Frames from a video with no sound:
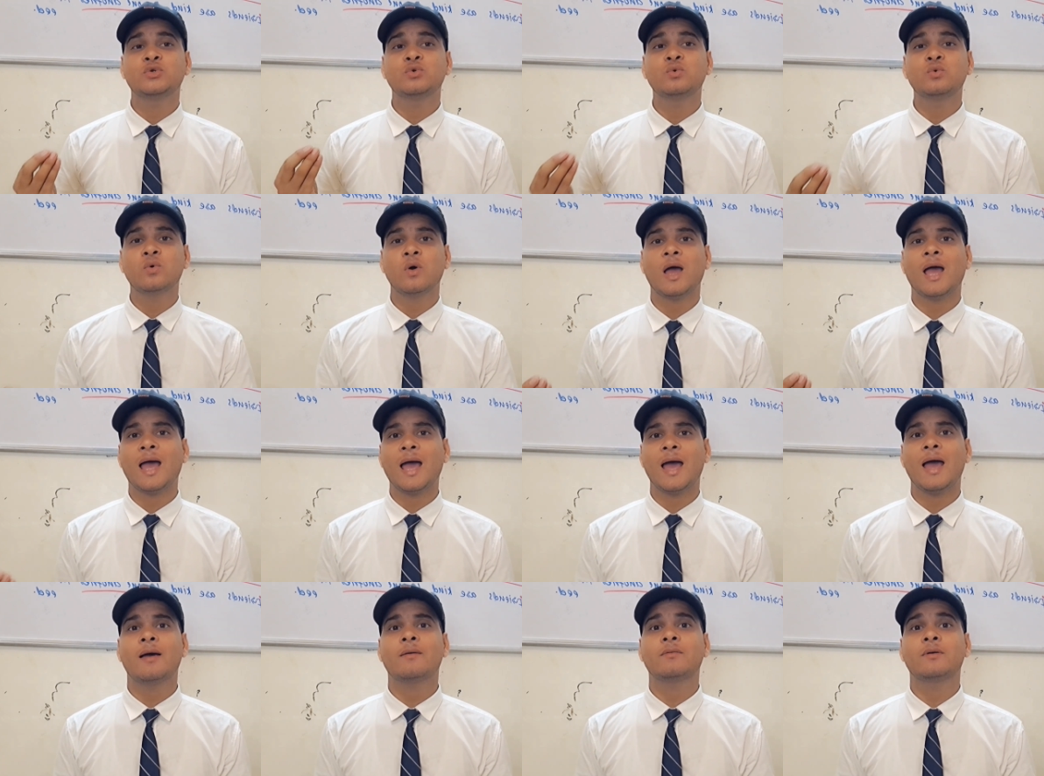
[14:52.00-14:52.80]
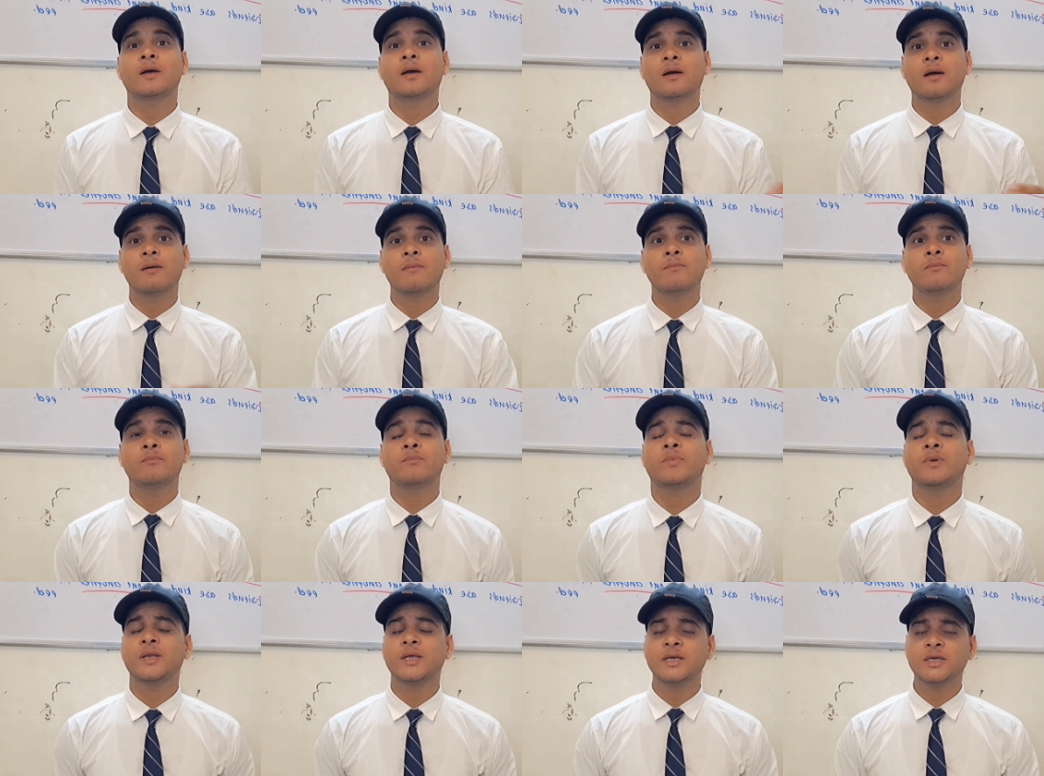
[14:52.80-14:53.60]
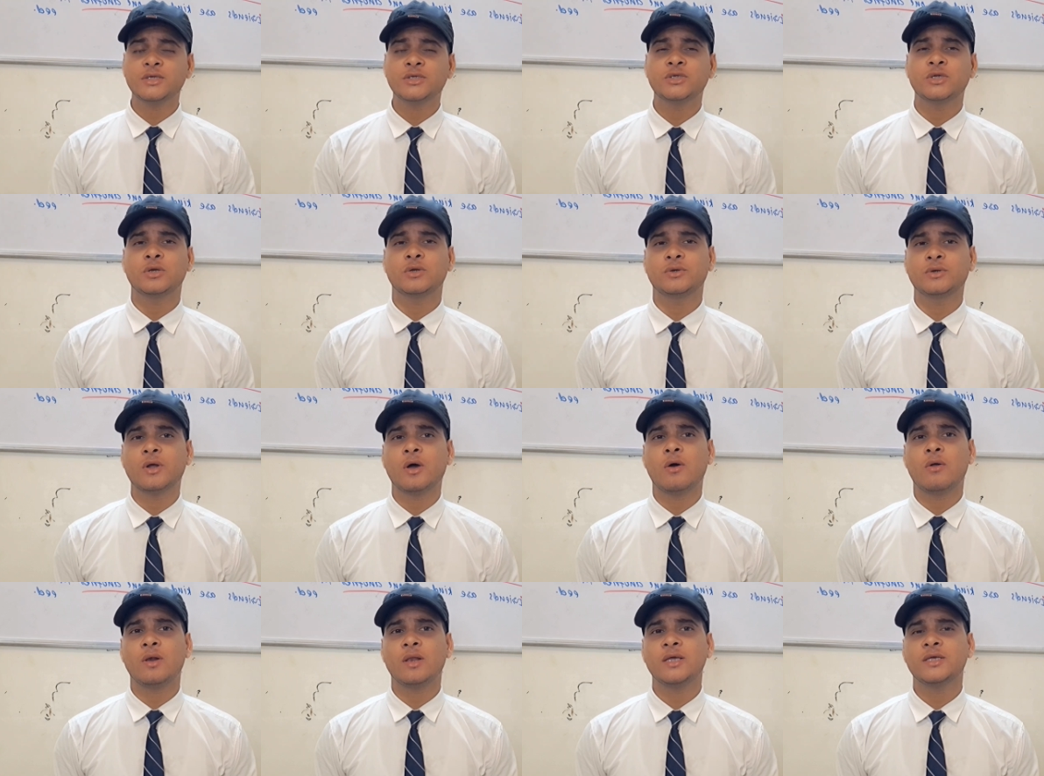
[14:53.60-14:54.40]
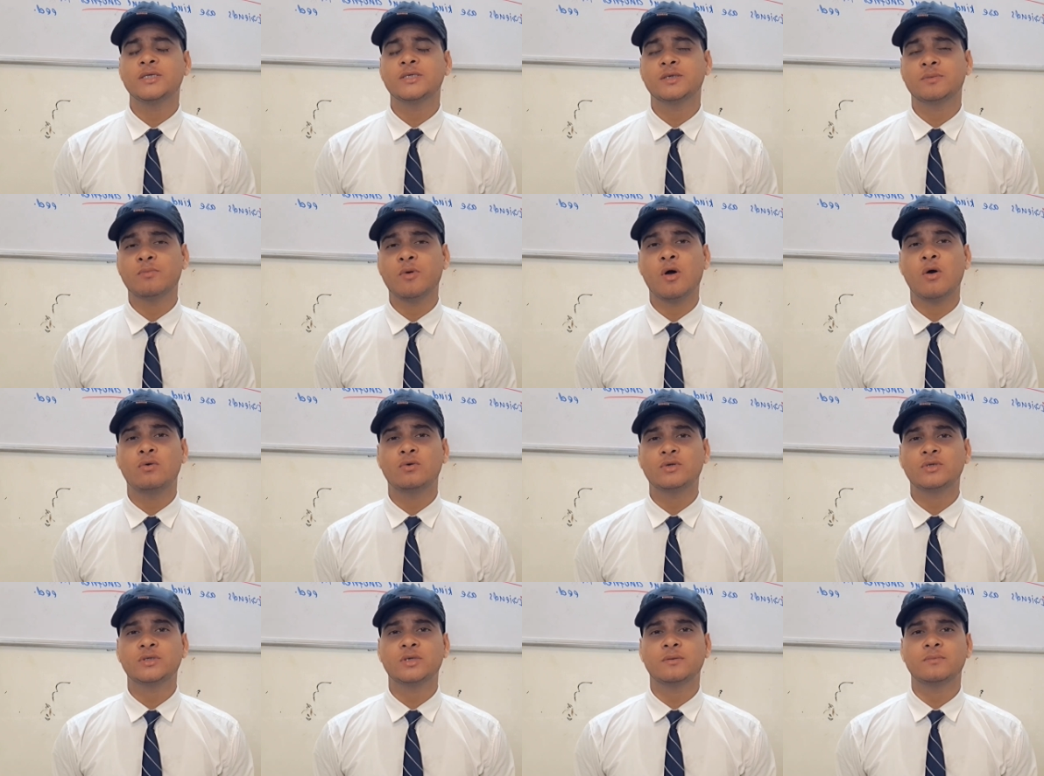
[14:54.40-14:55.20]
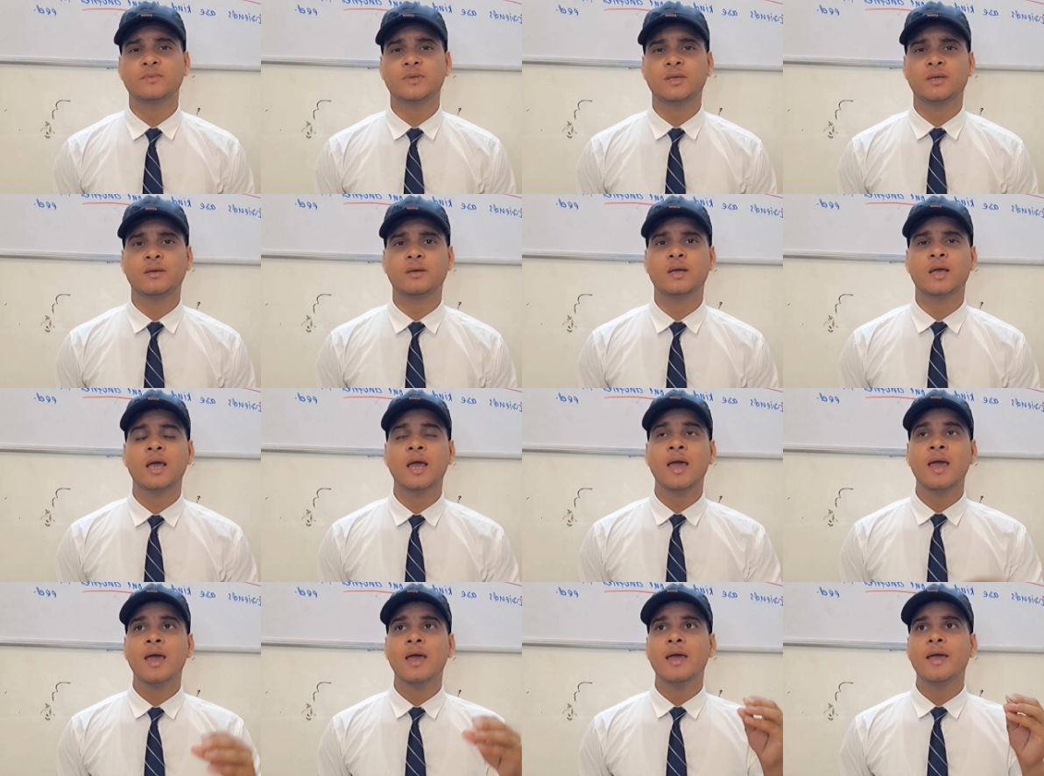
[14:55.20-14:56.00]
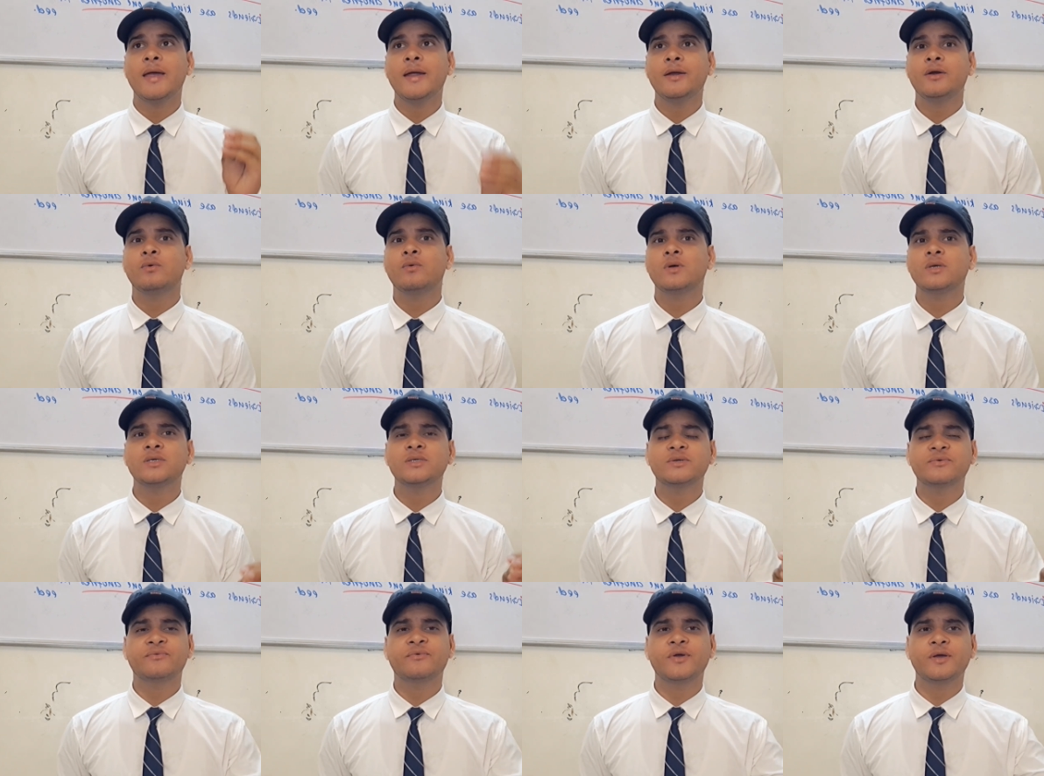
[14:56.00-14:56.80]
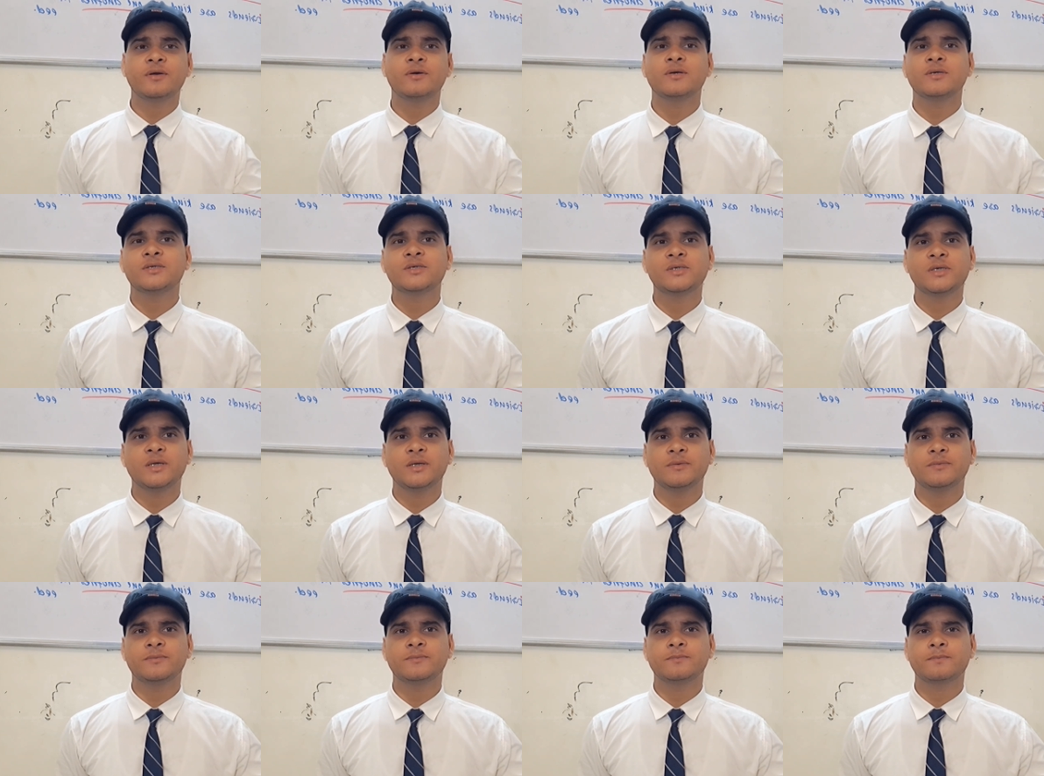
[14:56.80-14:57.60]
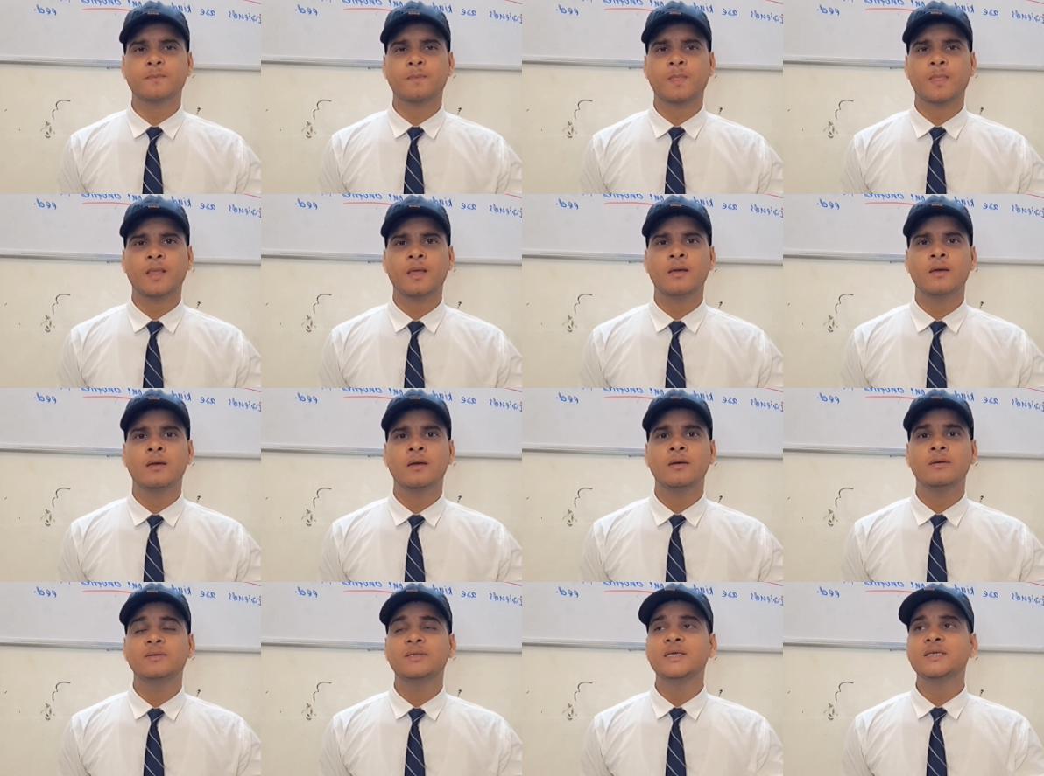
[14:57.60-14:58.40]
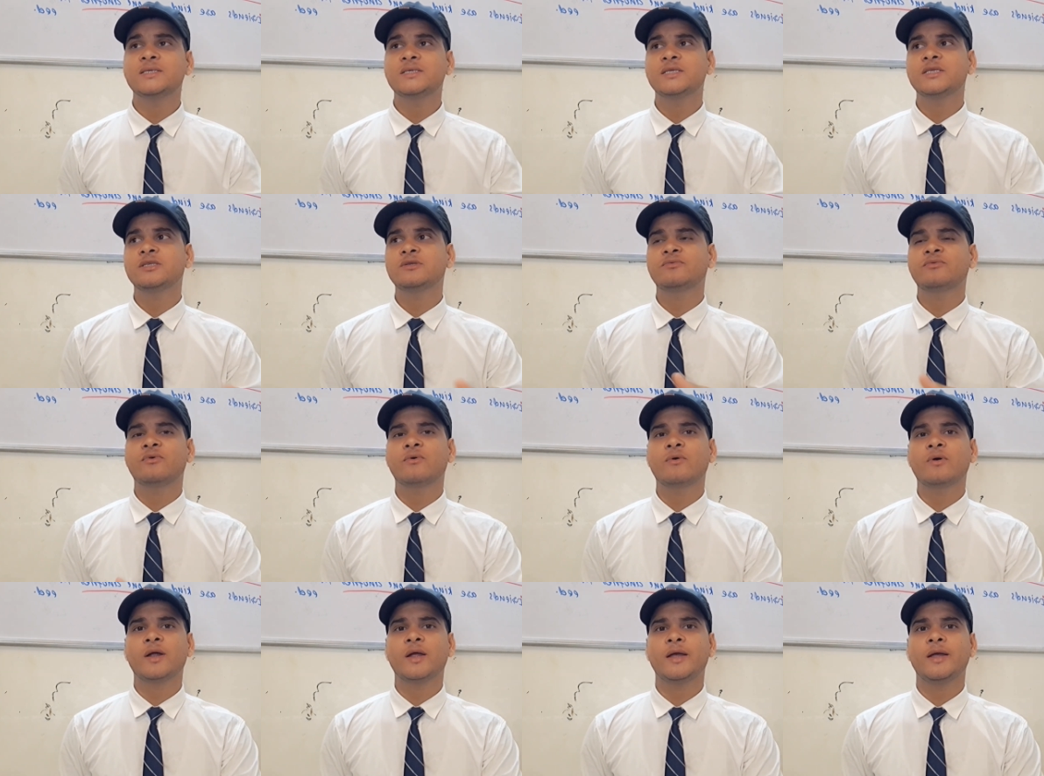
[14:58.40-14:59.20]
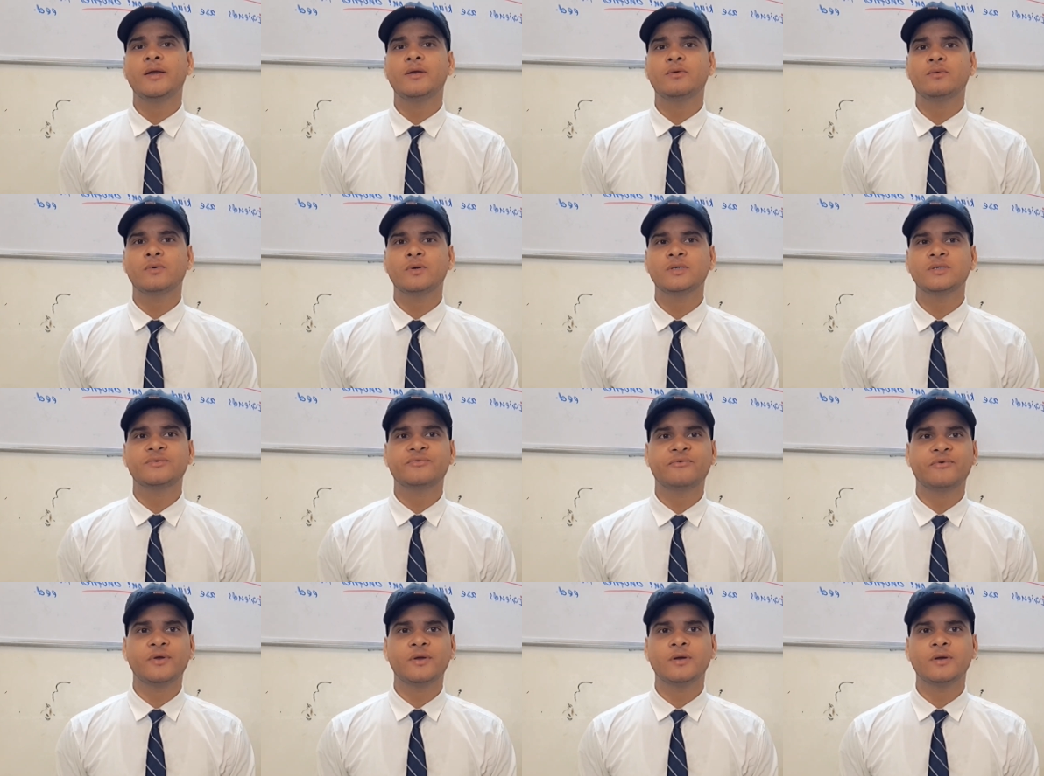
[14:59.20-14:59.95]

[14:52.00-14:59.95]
to have complete knowledge about something. Eight one's fingers tip. This is for 8 one's